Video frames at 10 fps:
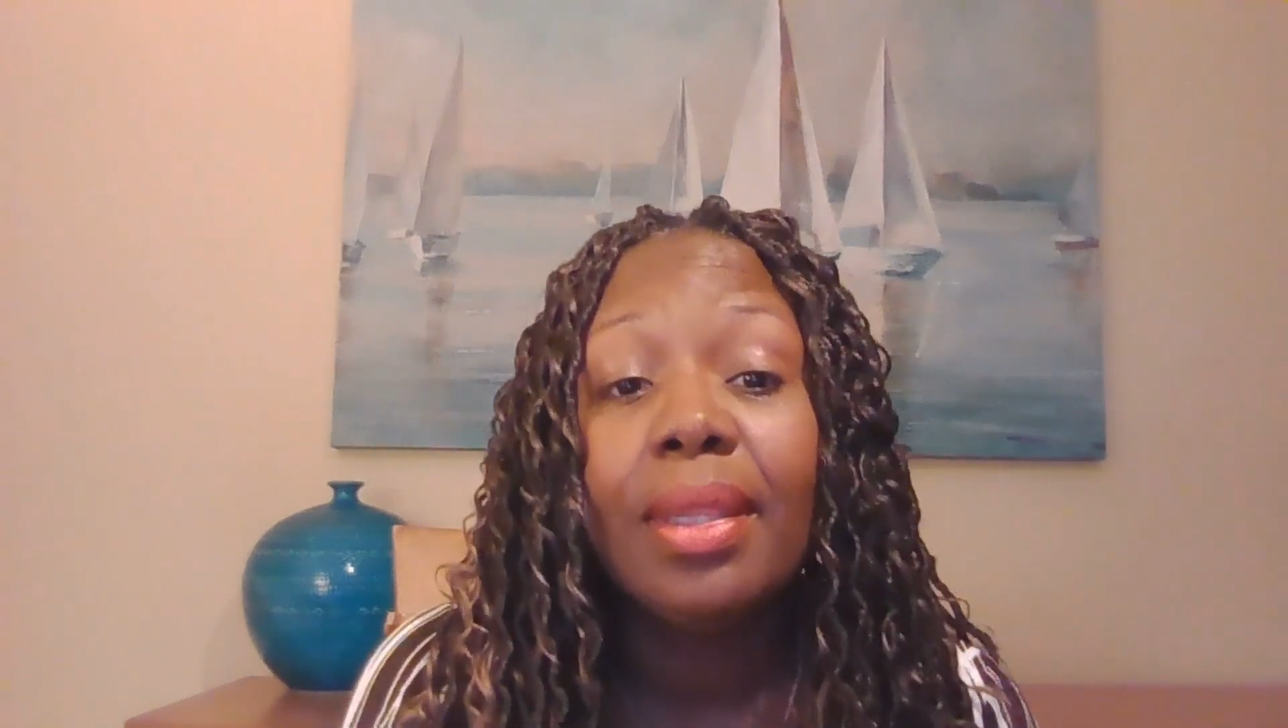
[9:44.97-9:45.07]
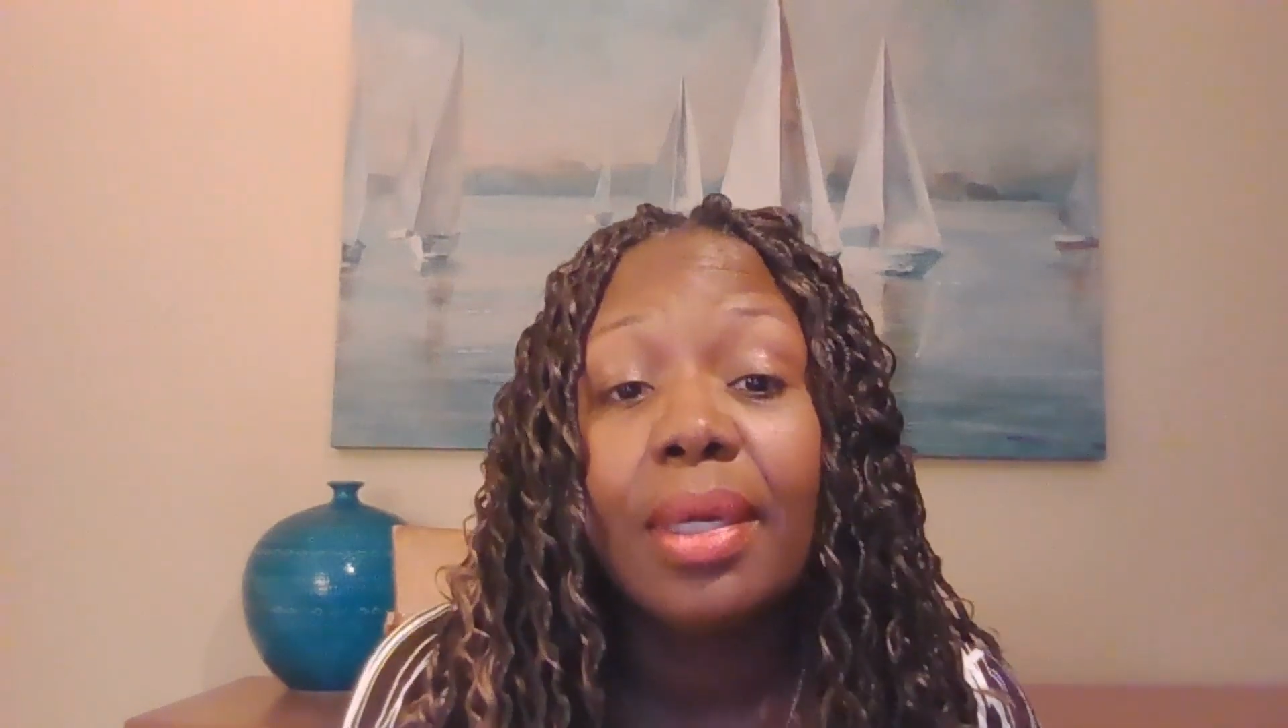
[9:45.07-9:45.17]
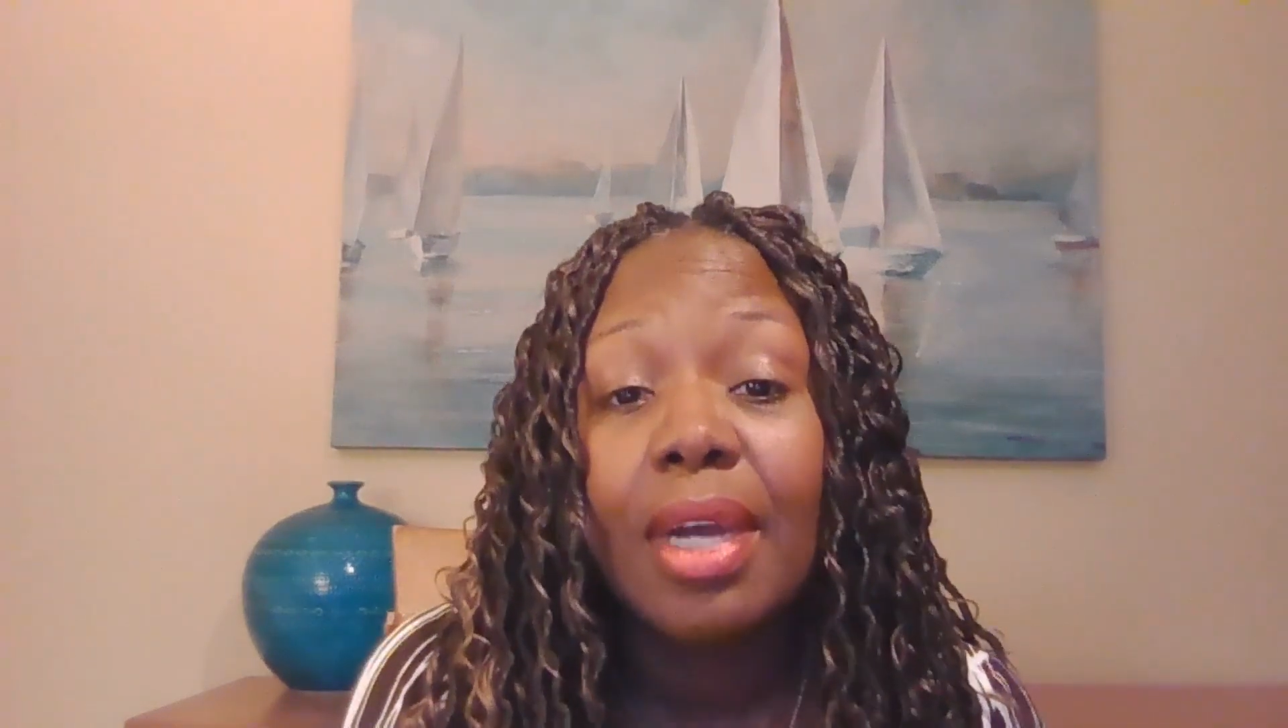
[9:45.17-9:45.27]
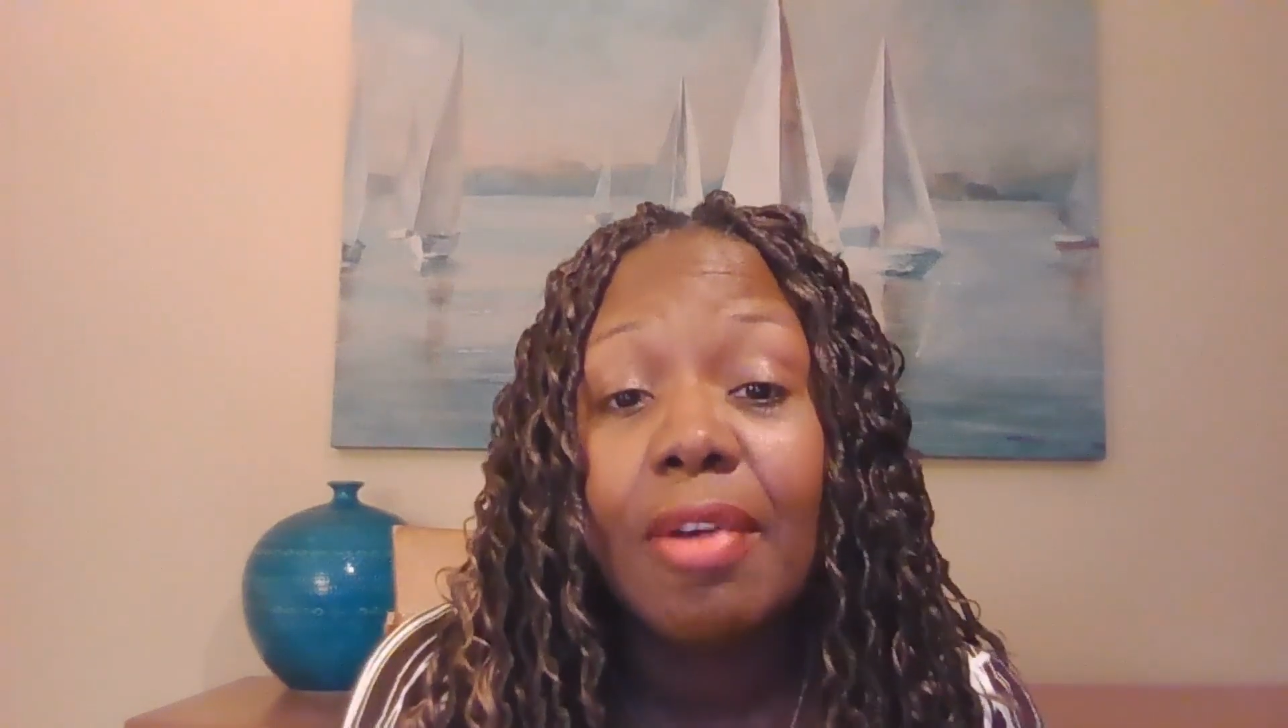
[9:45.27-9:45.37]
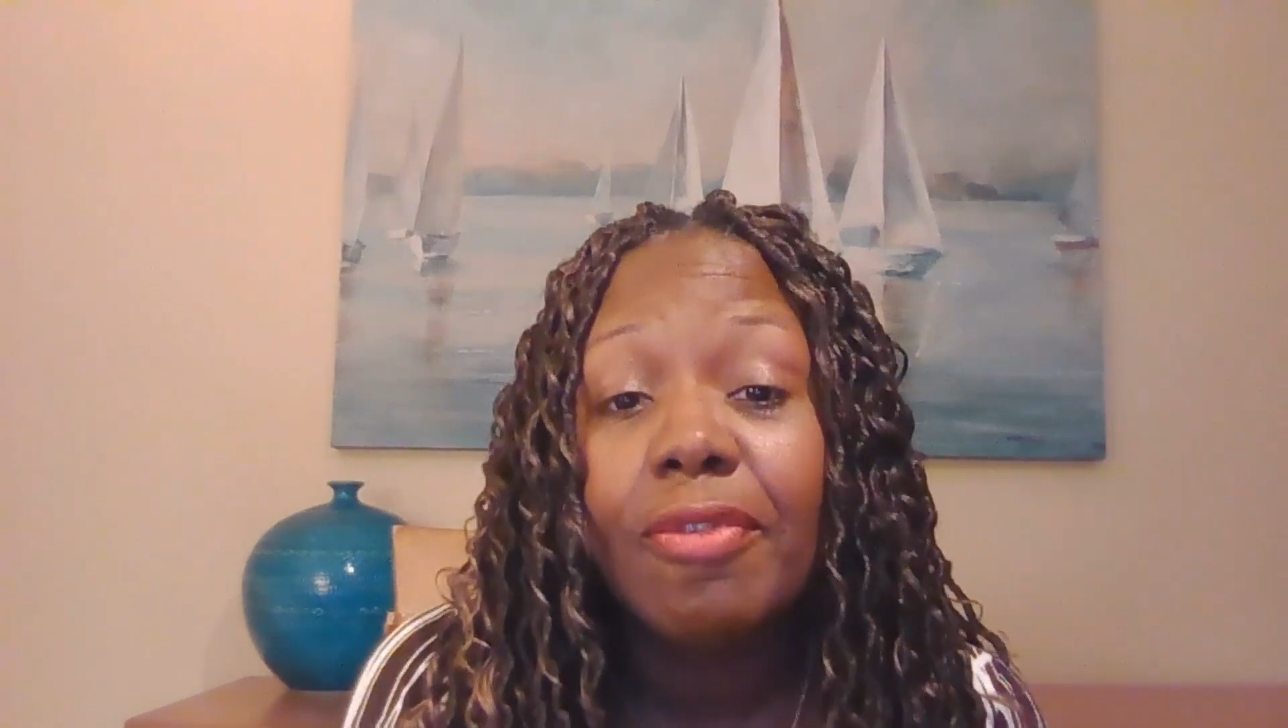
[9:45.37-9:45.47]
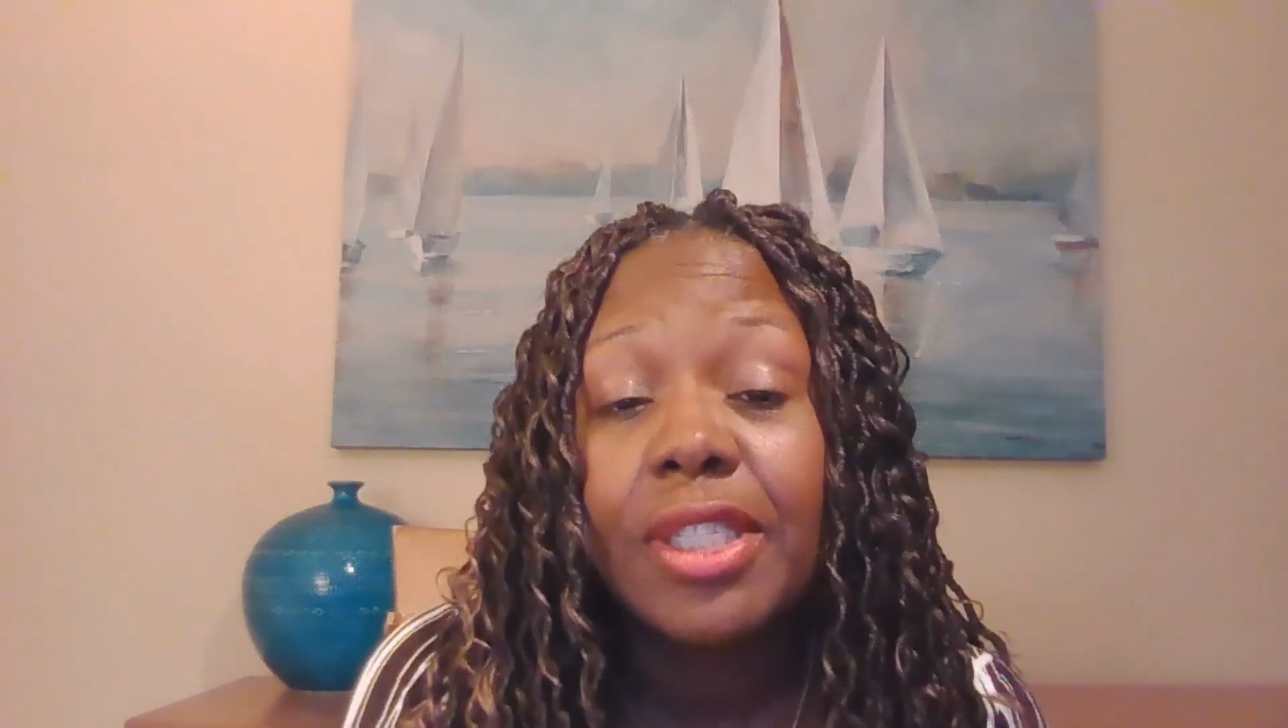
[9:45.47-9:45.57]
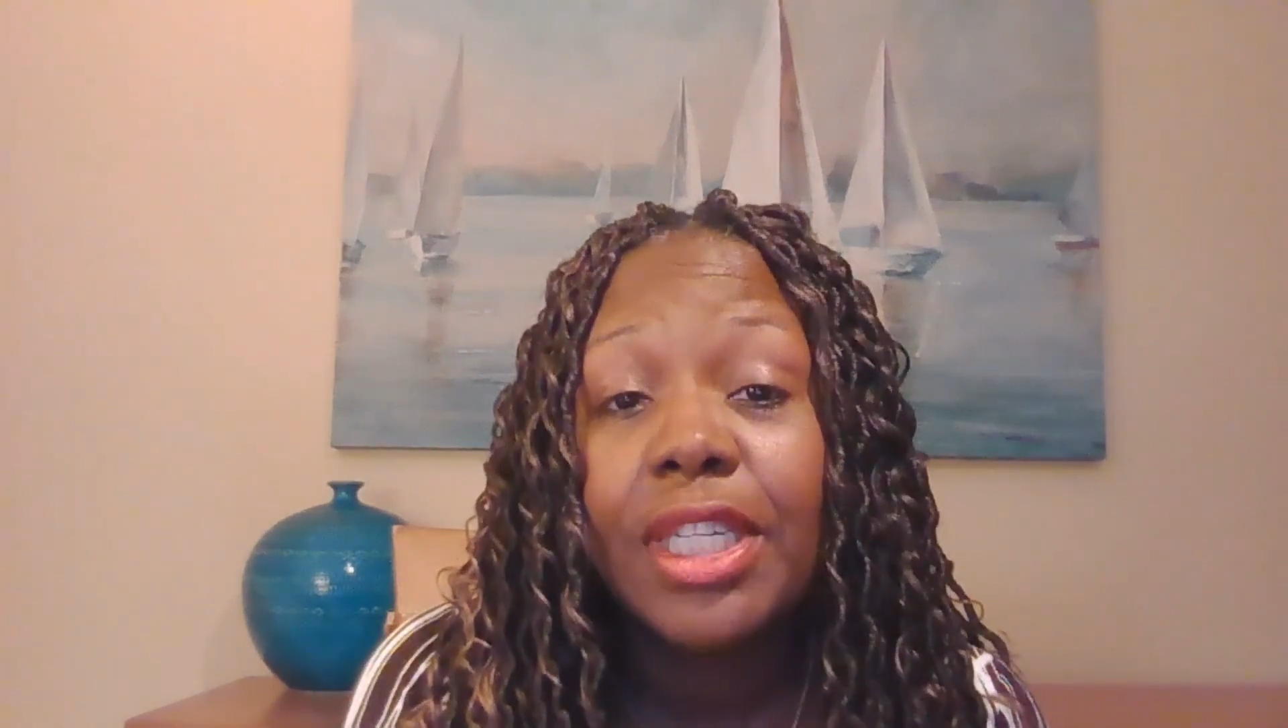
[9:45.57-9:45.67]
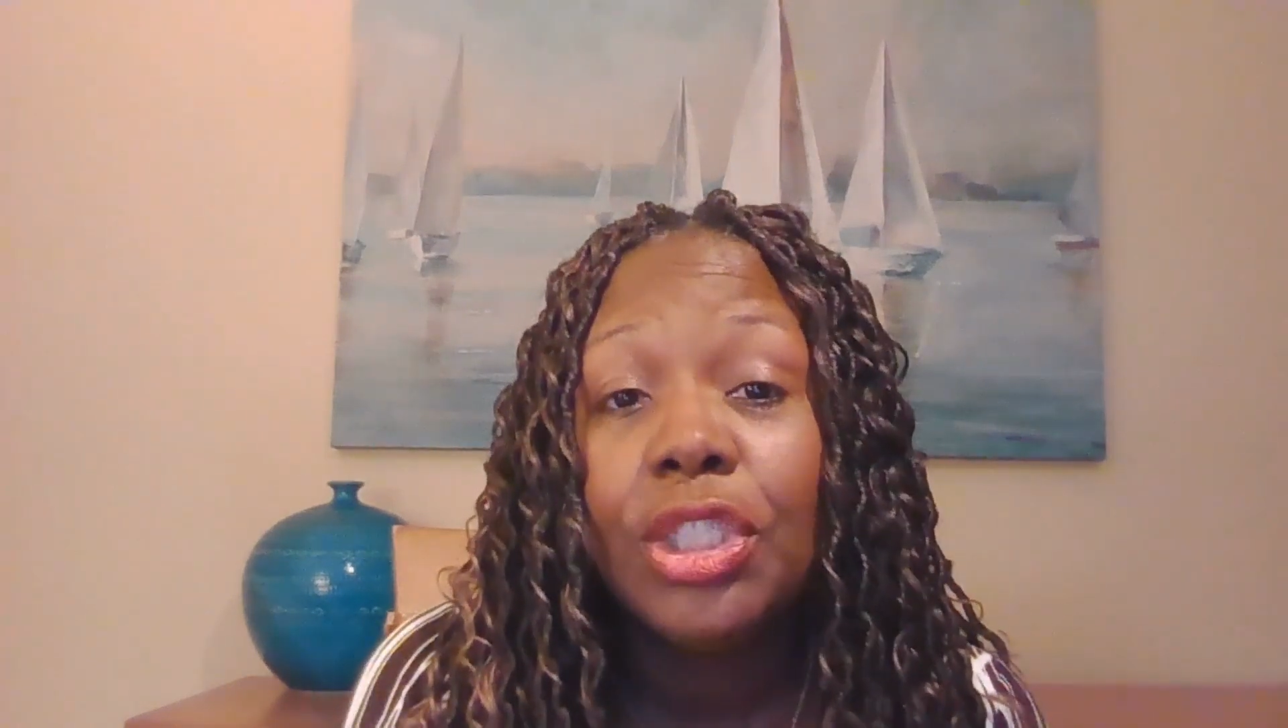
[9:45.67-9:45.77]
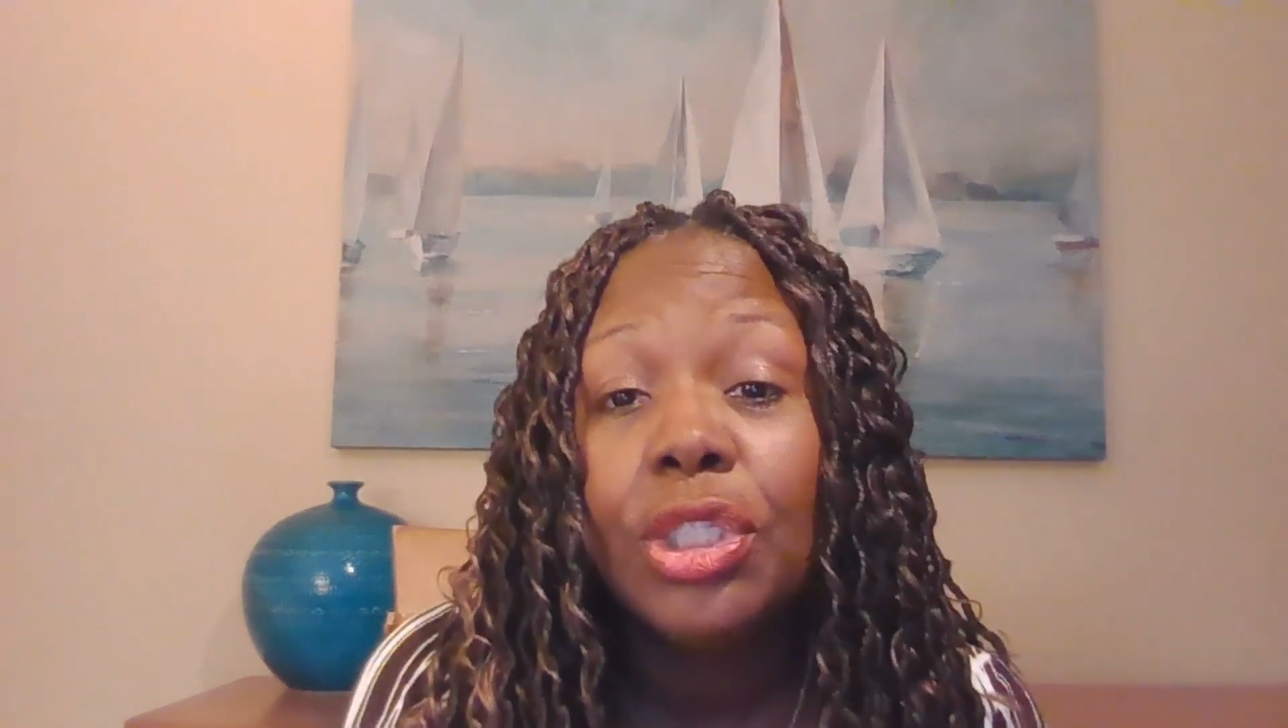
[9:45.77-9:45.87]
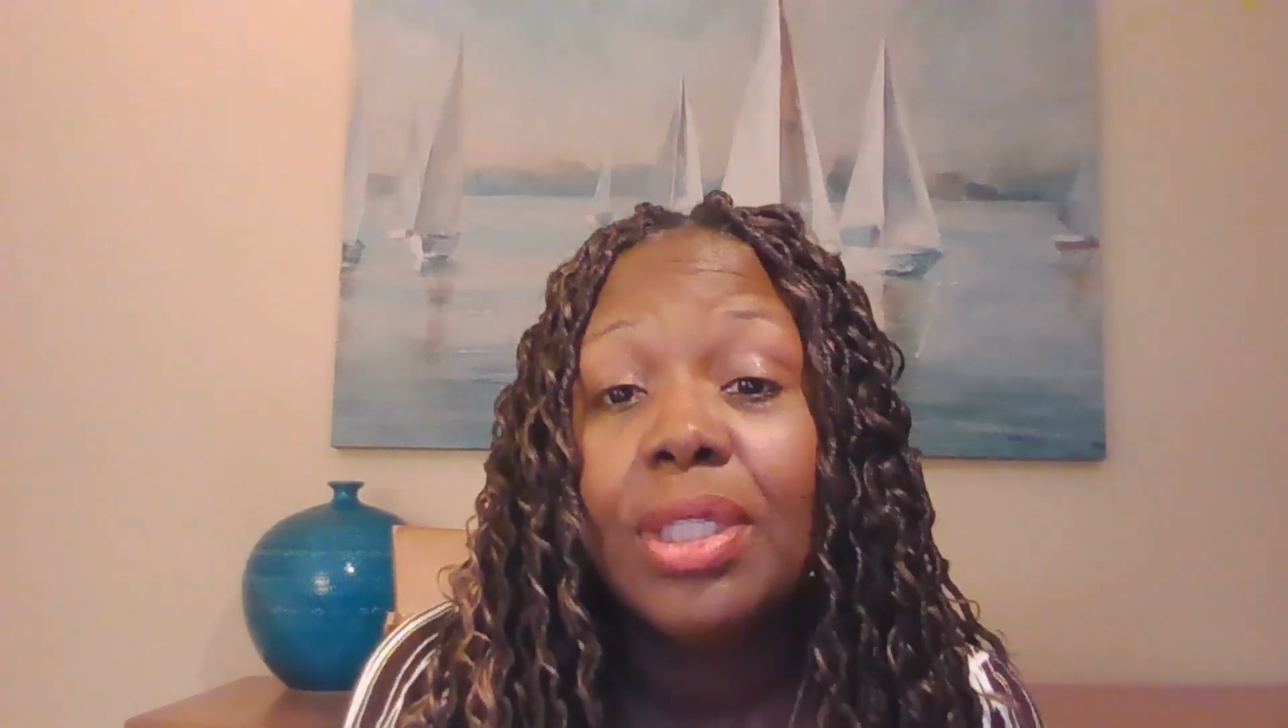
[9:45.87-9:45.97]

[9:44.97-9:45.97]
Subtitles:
the conversation,